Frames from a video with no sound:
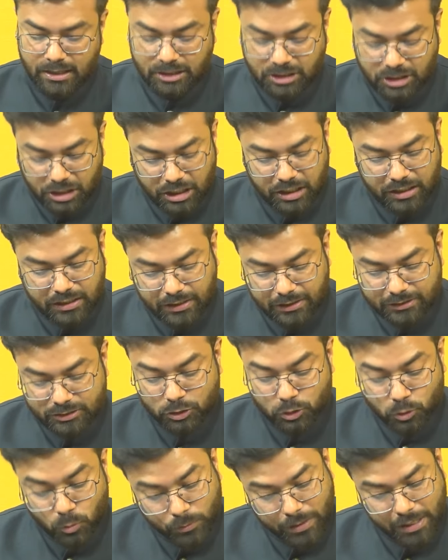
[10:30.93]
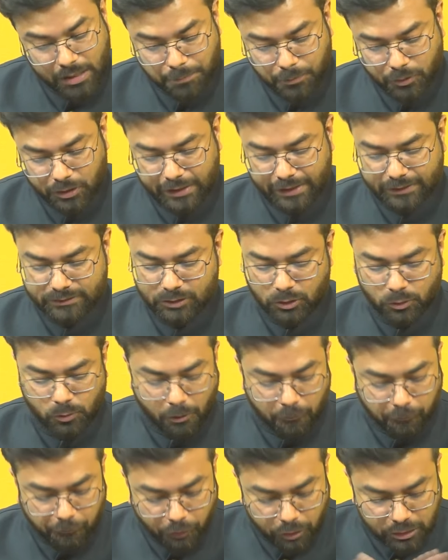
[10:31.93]
turned a student protest into
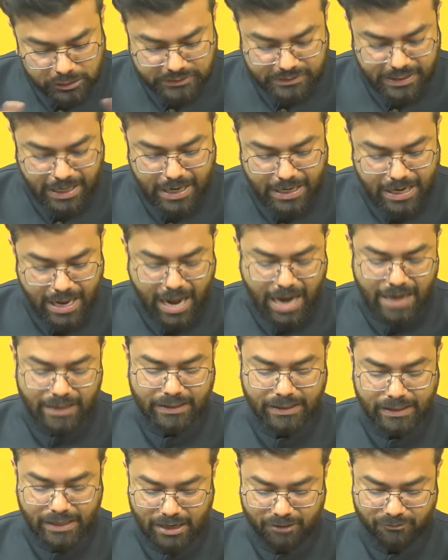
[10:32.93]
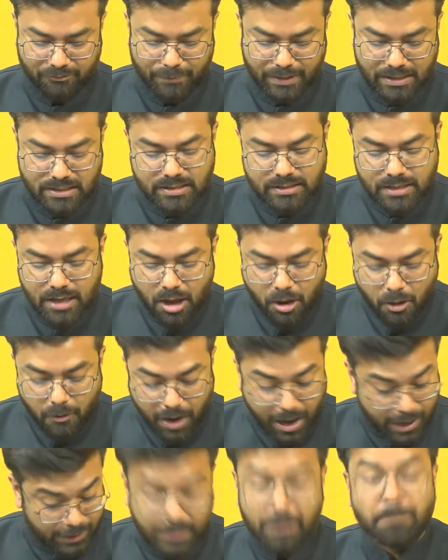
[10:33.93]
a full-scale anti-government's,
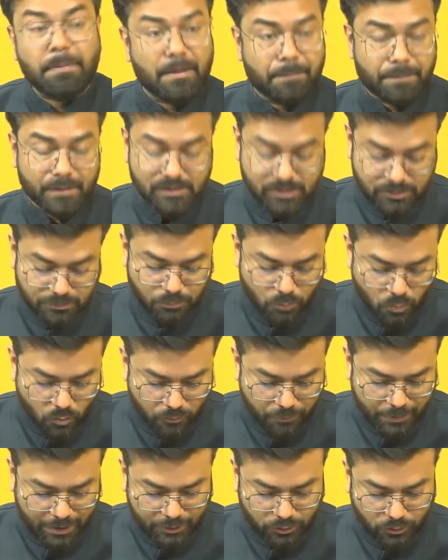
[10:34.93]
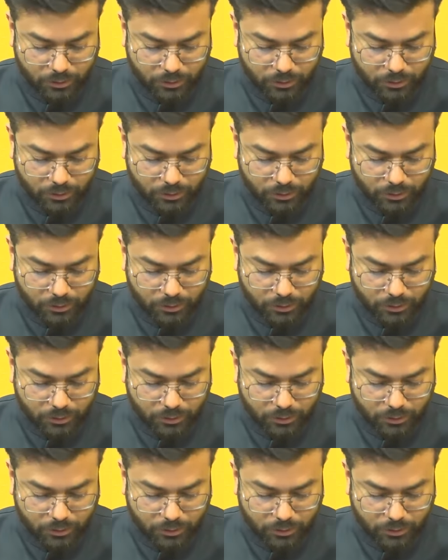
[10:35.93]
anti-people's movement.